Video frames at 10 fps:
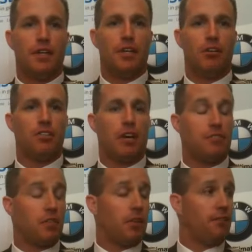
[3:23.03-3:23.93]
is
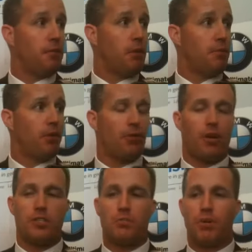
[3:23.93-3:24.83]
obviously to lift them up in our
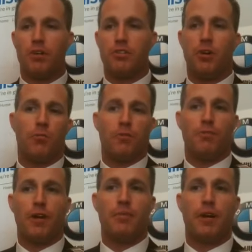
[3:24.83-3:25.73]
thoughts and prayers, and hopefully
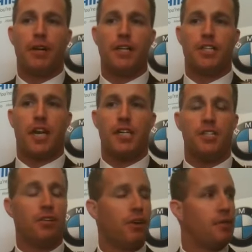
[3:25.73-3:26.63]
for anybody in
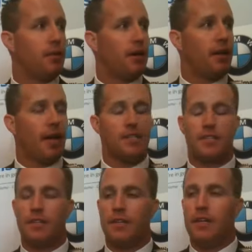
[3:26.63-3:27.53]
education or anybody that has
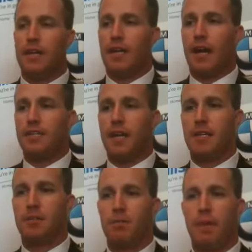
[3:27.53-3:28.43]

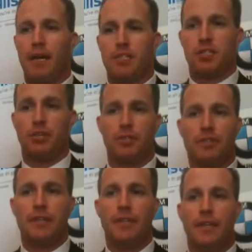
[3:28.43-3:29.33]
contact or impacts children,
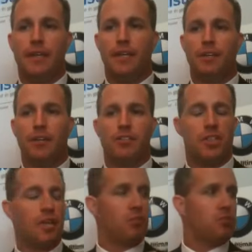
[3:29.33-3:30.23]

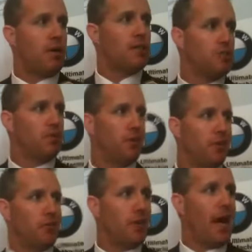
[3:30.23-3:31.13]
understand the responsibility
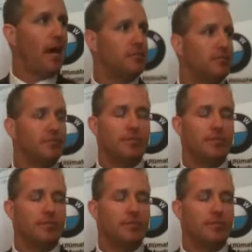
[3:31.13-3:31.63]
that we have.